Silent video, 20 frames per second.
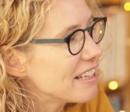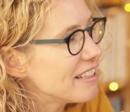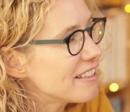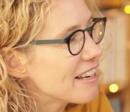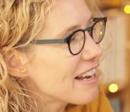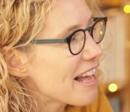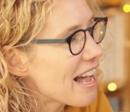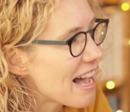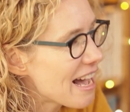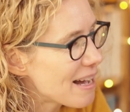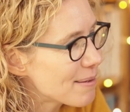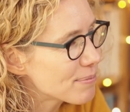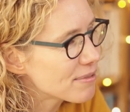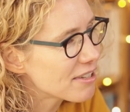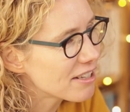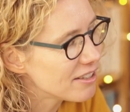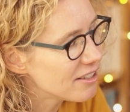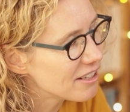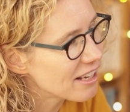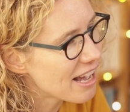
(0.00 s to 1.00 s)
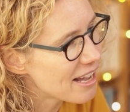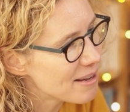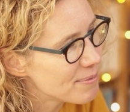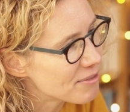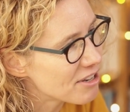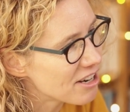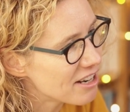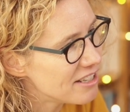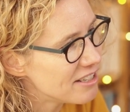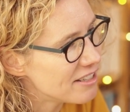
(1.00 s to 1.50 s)
It's an absolute
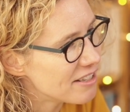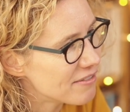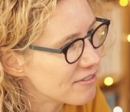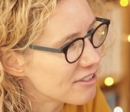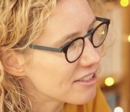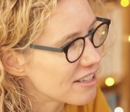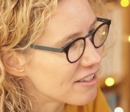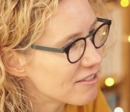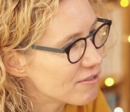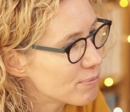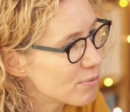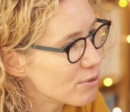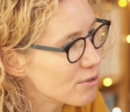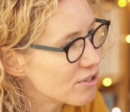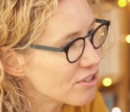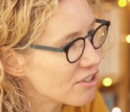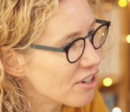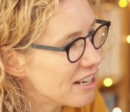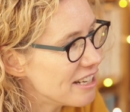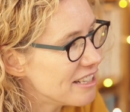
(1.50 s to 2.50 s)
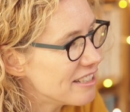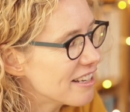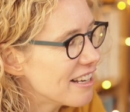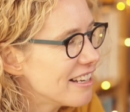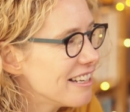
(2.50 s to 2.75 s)
game changer for self-portraits,